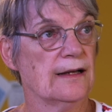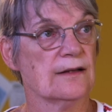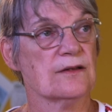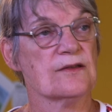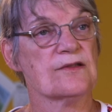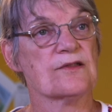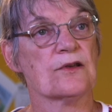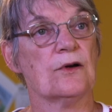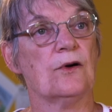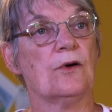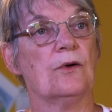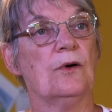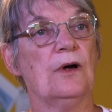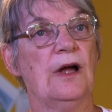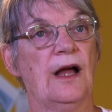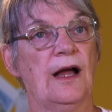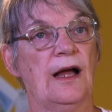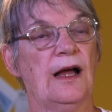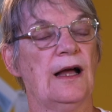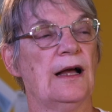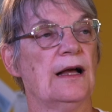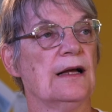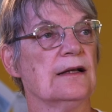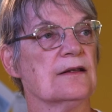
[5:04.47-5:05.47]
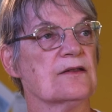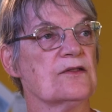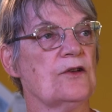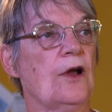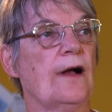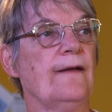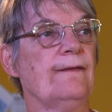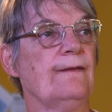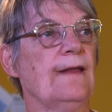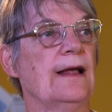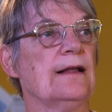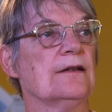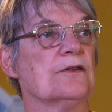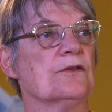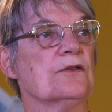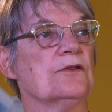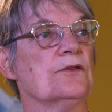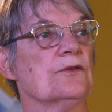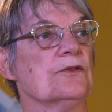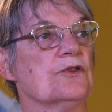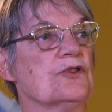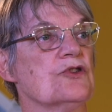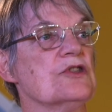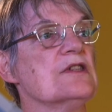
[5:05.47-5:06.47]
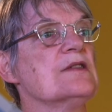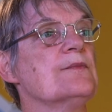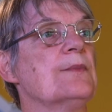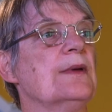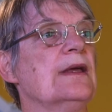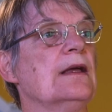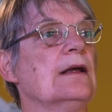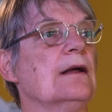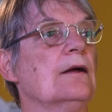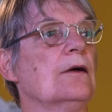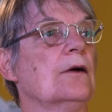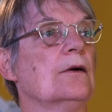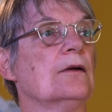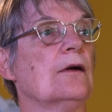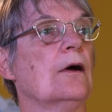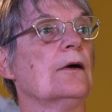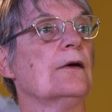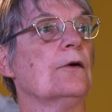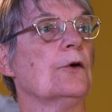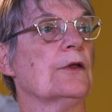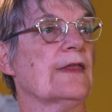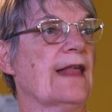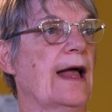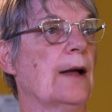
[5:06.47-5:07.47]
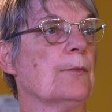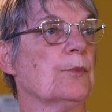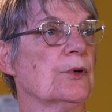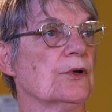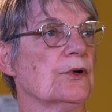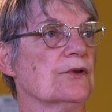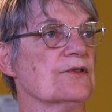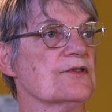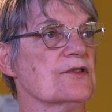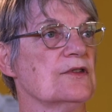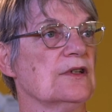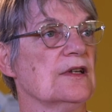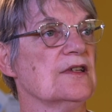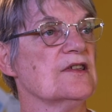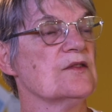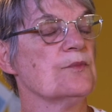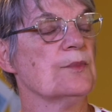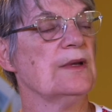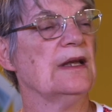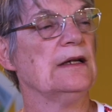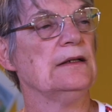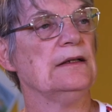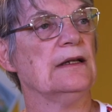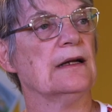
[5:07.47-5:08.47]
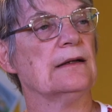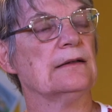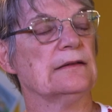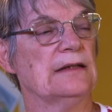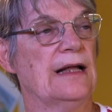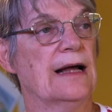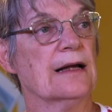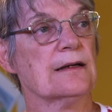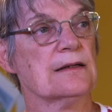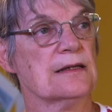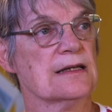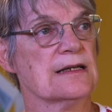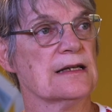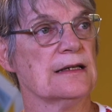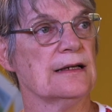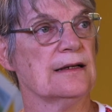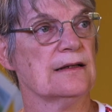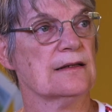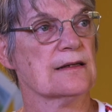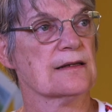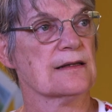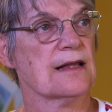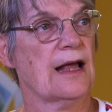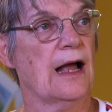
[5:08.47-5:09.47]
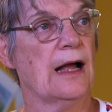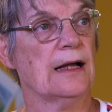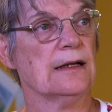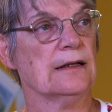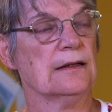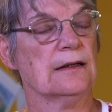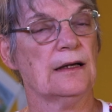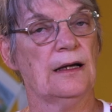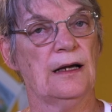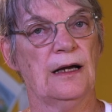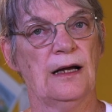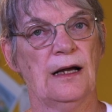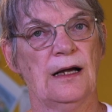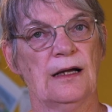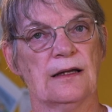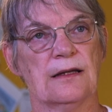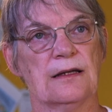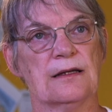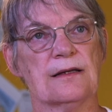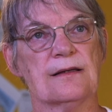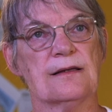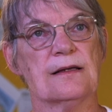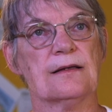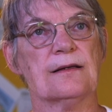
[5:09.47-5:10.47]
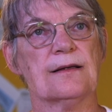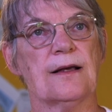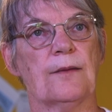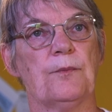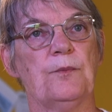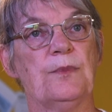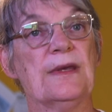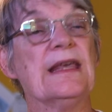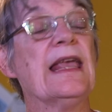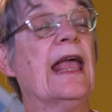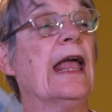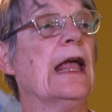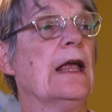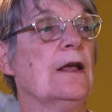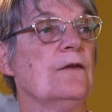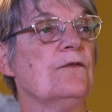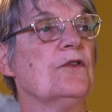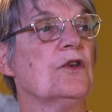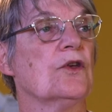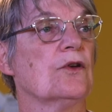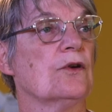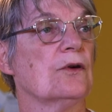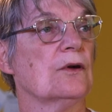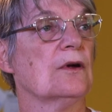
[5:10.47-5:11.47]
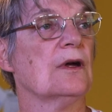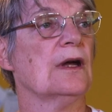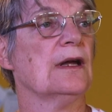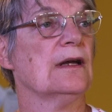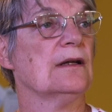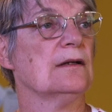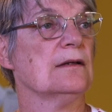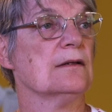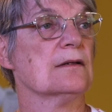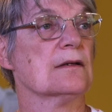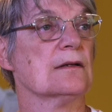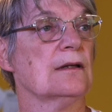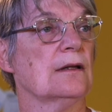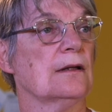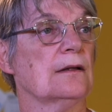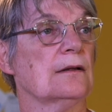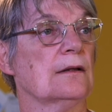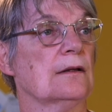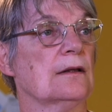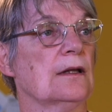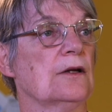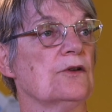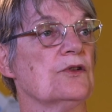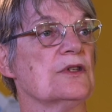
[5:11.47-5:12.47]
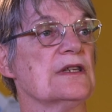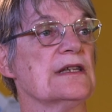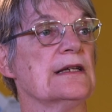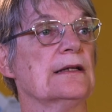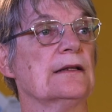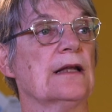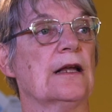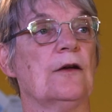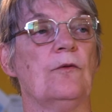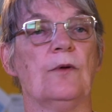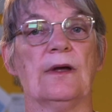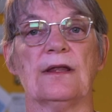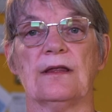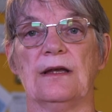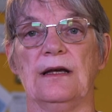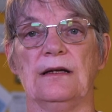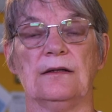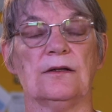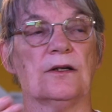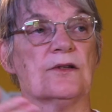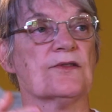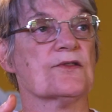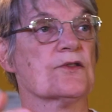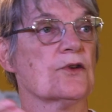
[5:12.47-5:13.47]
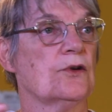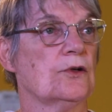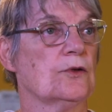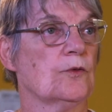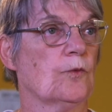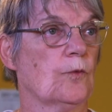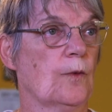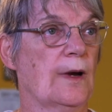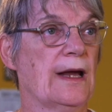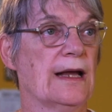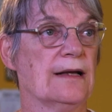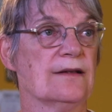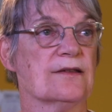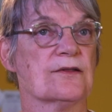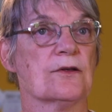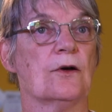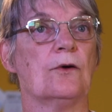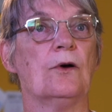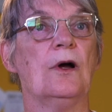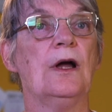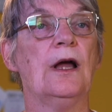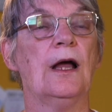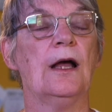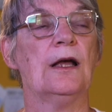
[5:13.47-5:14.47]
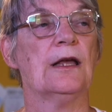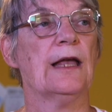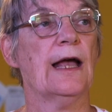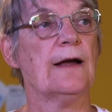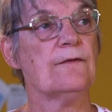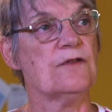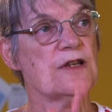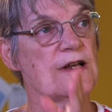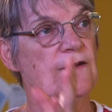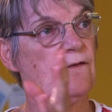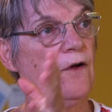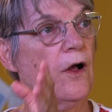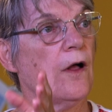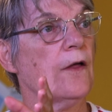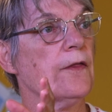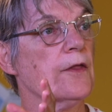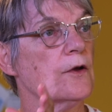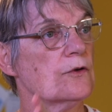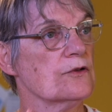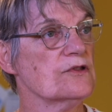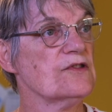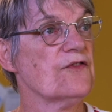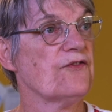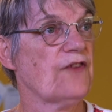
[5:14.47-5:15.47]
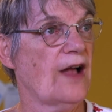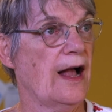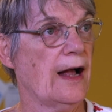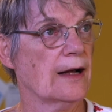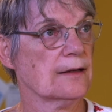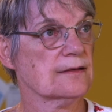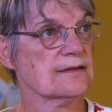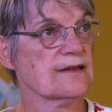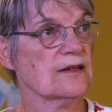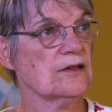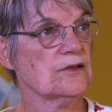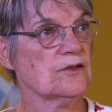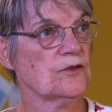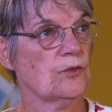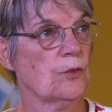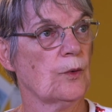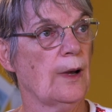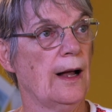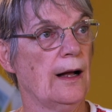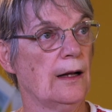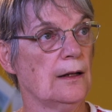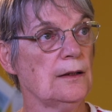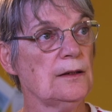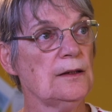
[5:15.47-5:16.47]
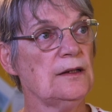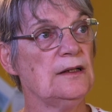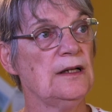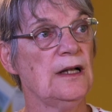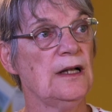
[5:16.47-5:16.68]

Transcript: And so it's not that she's being, or that person is being neglected, it's that this is a behavior and they're dealing with it in a certain way. So you have to have all those facts as well.